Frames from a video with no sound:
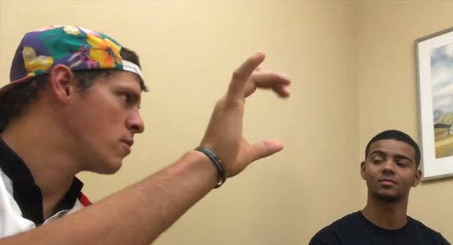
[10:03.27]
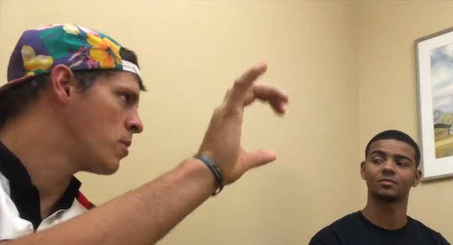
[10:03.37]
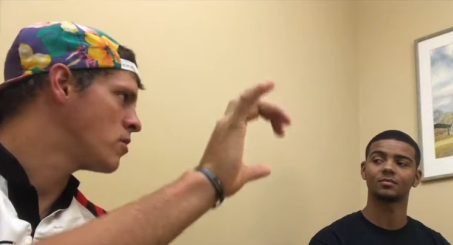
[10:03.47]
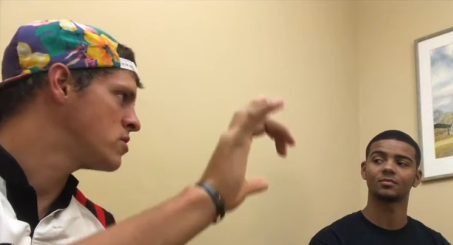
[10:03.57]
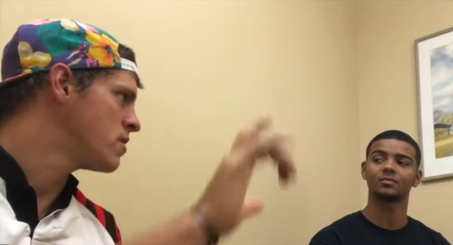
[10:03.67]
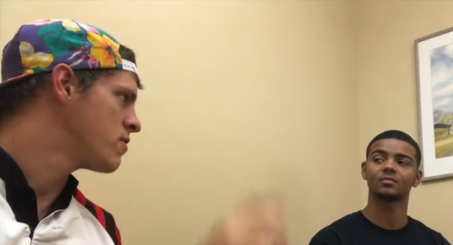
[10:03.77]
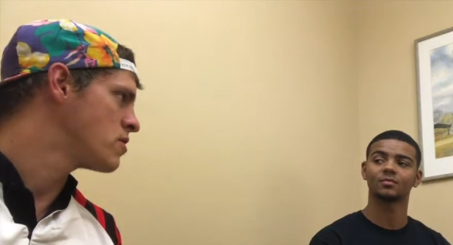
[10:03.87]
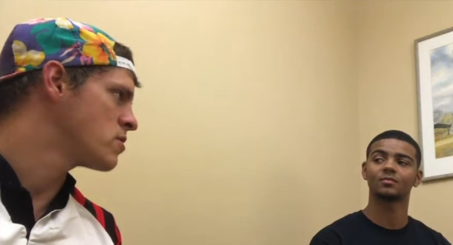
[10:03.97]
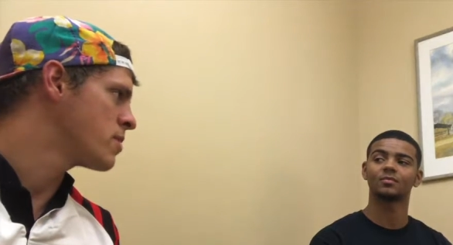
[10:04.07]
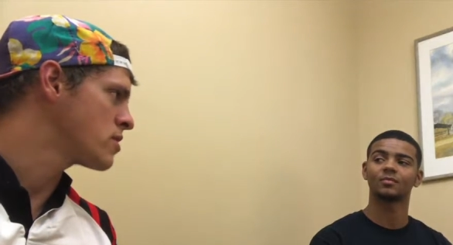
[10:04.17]
Speaker 1: of a post
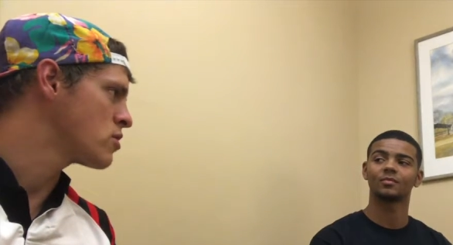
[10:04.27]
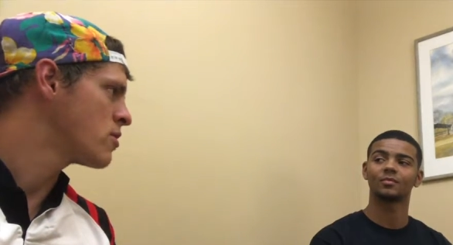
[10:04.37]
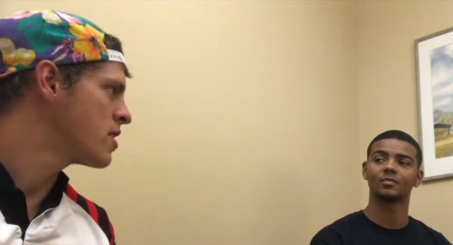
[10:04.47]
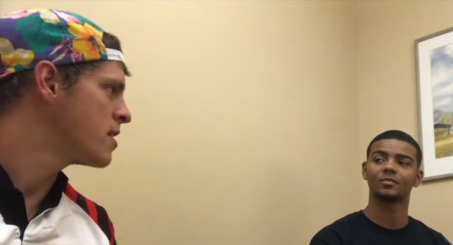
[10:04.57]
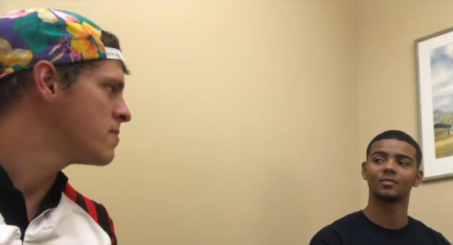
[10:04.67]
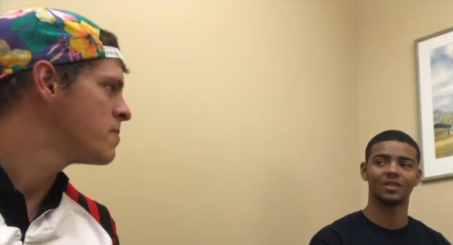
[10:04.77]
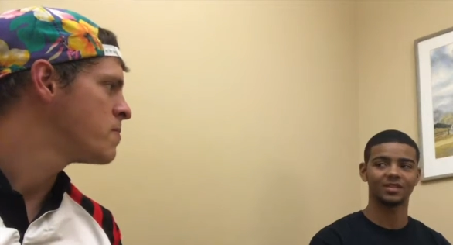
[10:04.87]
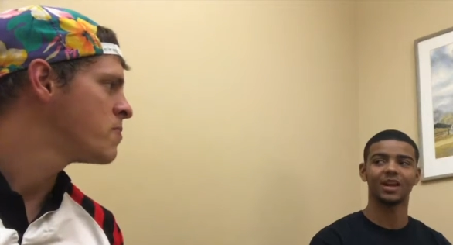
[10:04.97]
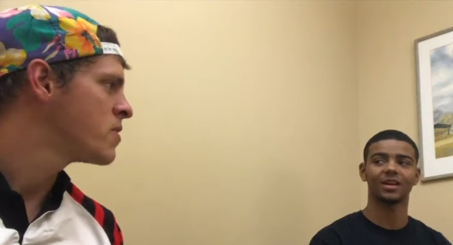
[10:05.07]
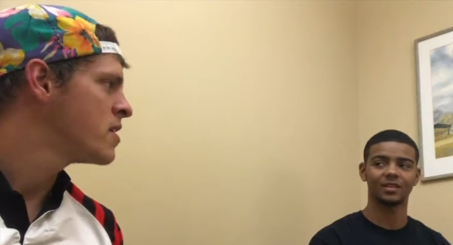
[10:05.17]
if there's a picture with it.
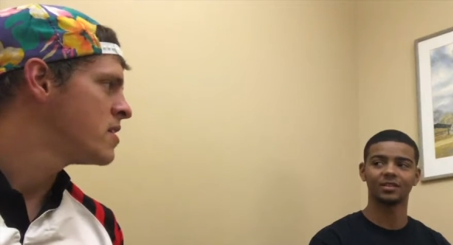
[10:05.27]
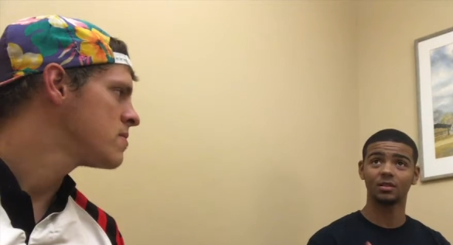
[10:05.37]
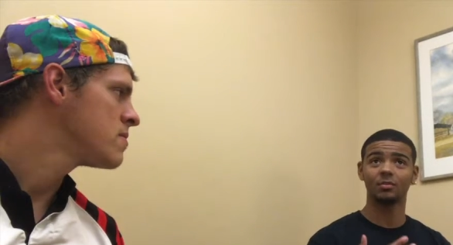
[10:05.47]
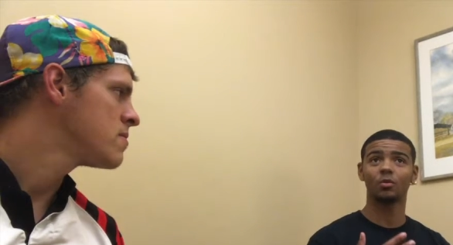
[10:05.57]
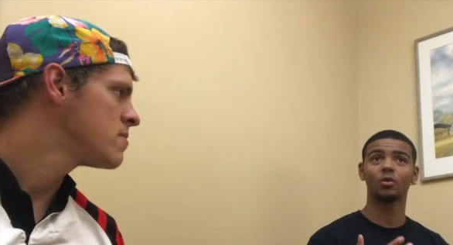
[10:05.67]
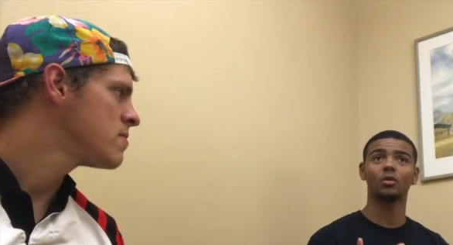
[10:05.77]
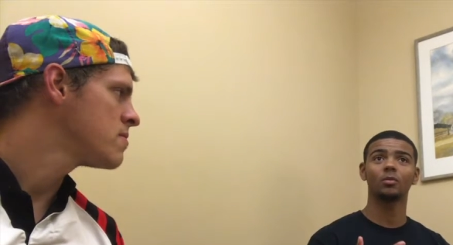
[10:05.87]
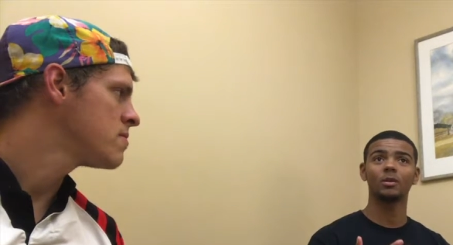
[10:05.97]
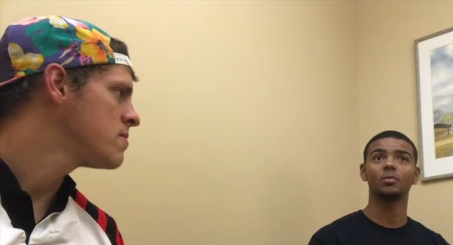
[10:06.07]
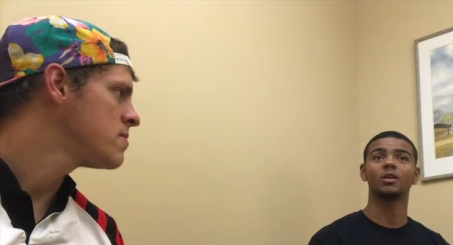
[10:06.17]
Speaker 2: Exactly. The
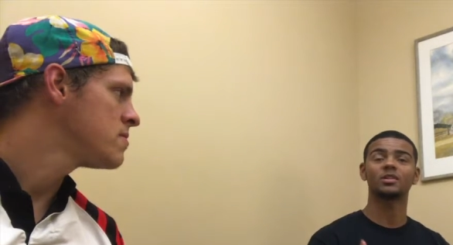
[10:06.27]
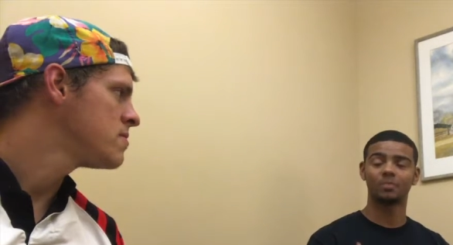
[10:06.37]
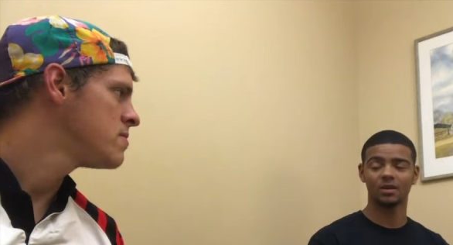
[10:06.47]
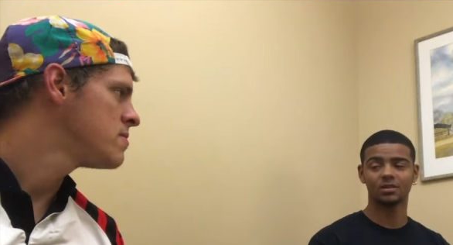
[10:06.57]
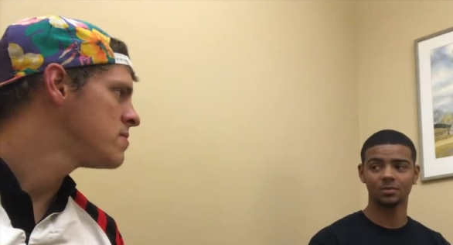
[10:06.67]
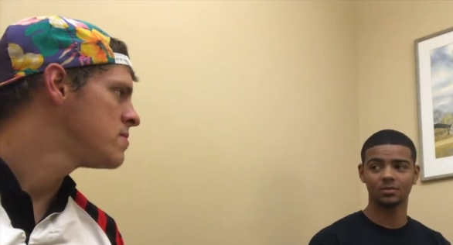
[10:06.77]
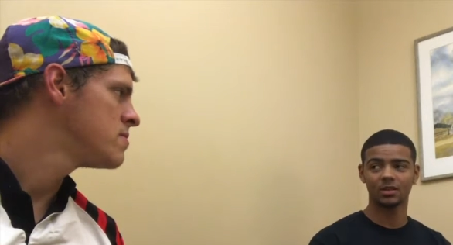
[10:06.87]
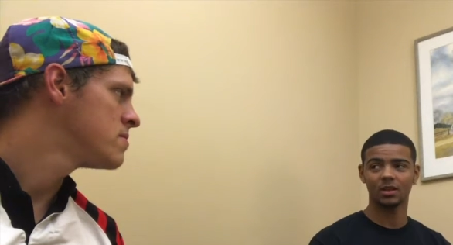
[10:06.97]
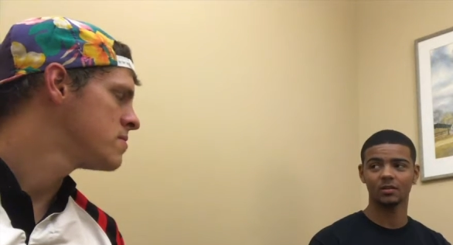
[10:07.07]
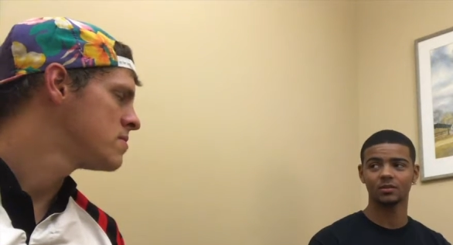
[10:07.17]
more people express
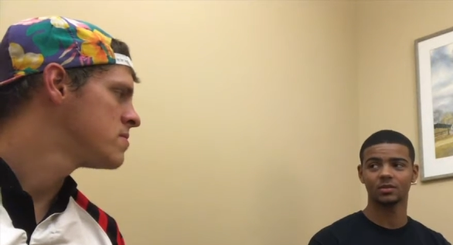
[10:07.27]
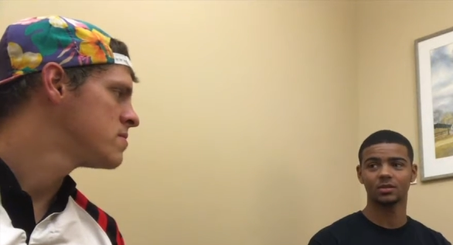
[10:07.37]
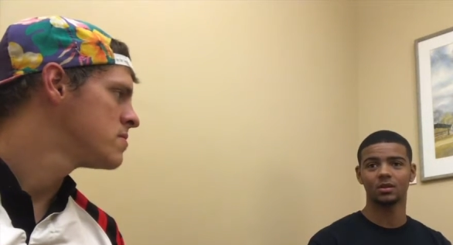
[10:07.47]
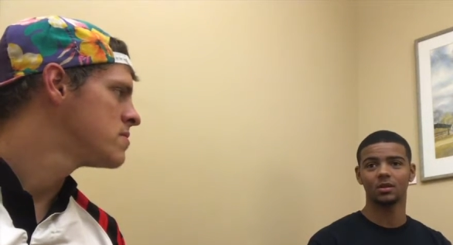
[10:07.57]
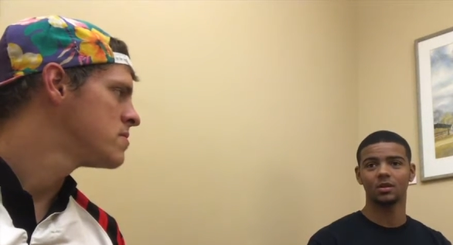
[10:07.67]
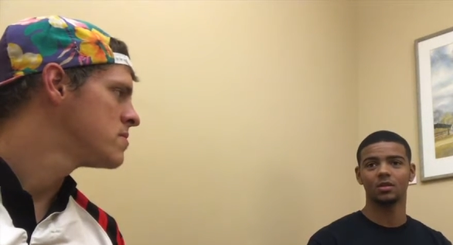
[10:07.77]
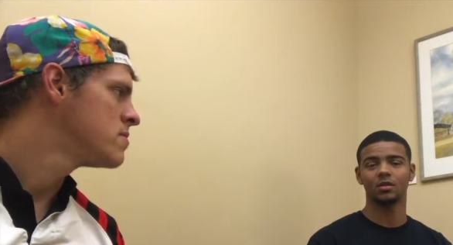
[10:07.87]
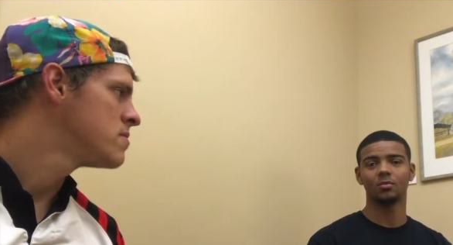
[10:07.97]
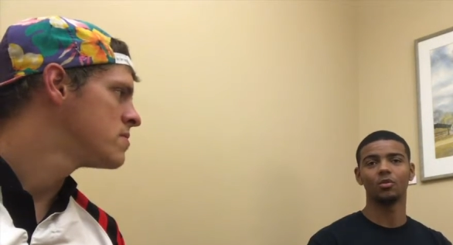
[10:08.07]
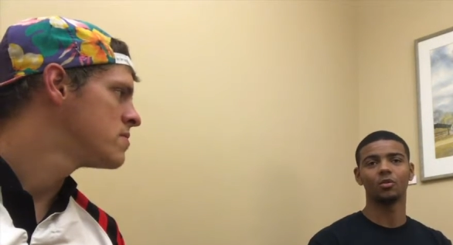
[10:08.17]
themselves,
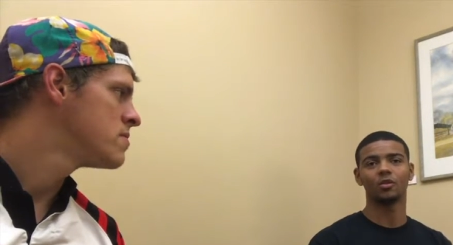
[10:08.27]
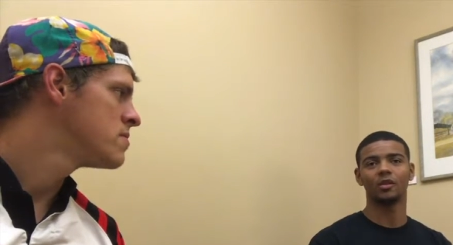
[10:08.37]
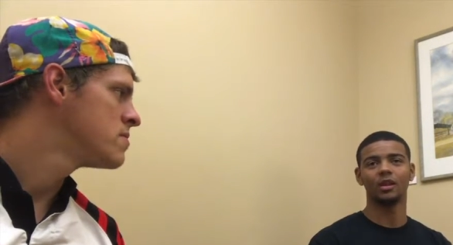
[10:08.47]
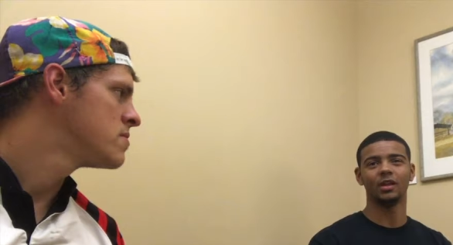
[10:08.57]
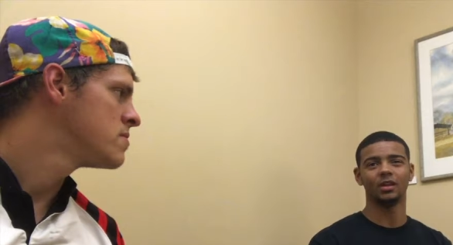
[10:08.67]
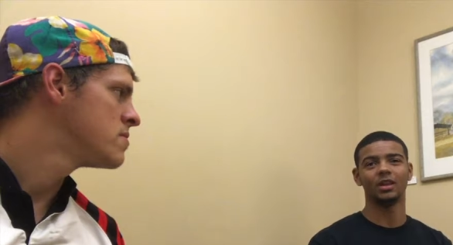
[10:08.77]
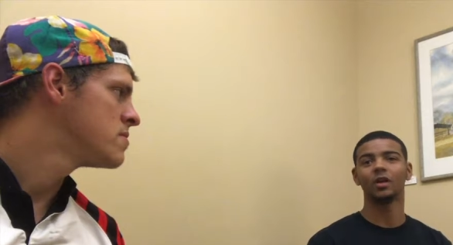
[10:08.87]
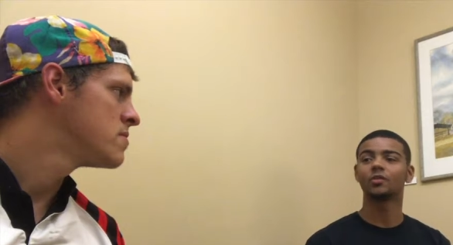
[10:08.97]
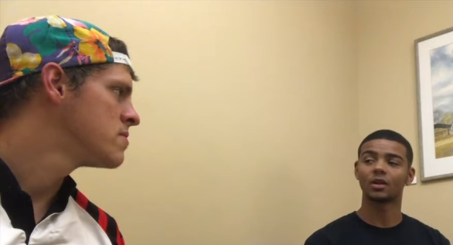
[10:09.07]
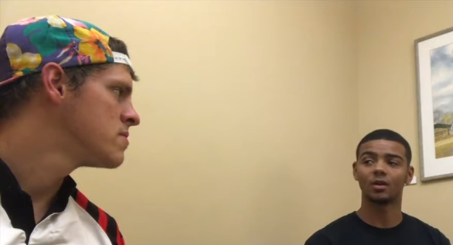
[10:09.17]
the more they
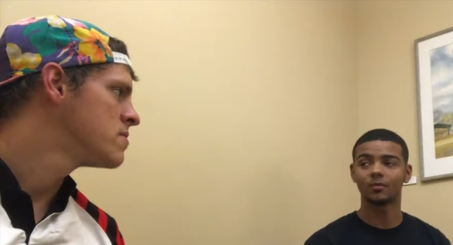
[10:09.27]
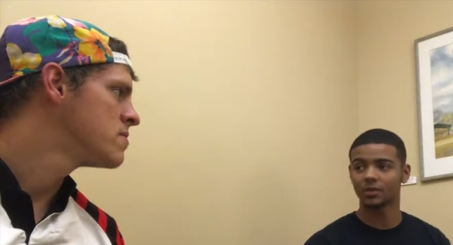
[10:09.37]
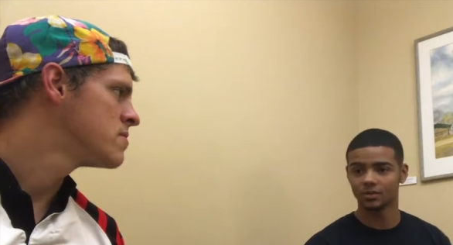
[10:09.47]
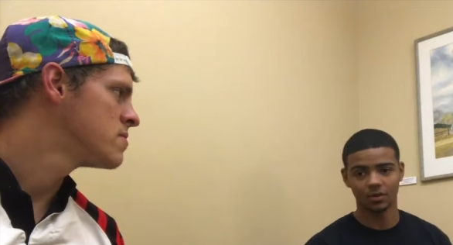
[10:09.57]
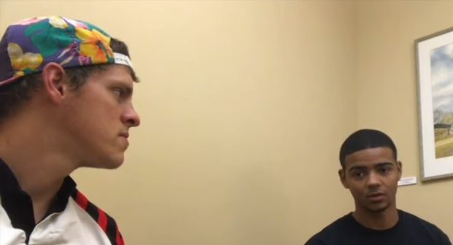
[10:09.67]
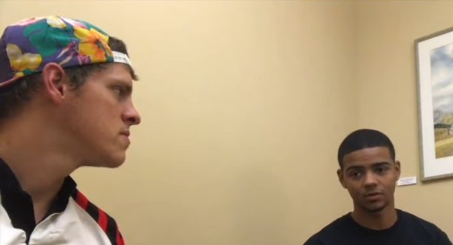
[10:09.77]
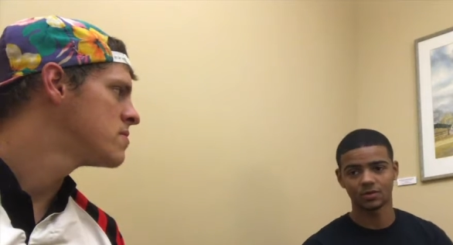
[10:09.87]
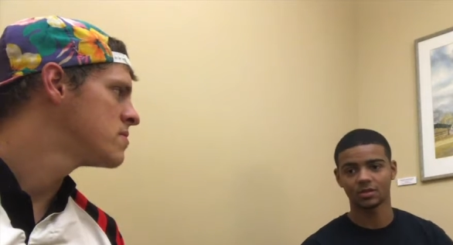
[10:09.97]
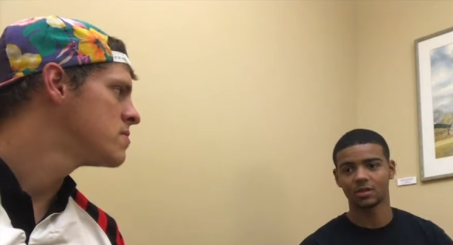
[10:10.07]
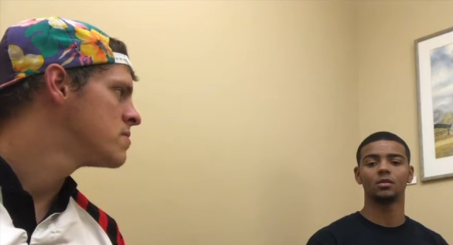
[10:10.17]
get out their comfort
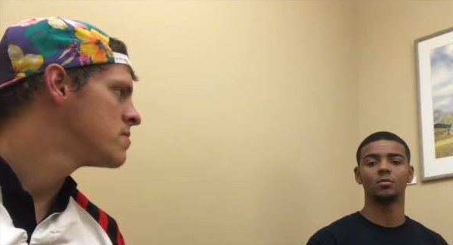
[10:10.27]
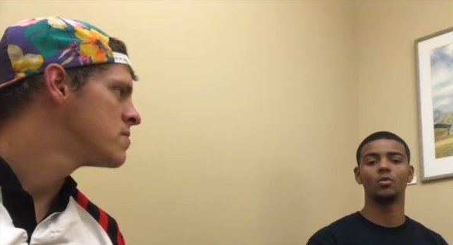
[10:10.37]
zones, the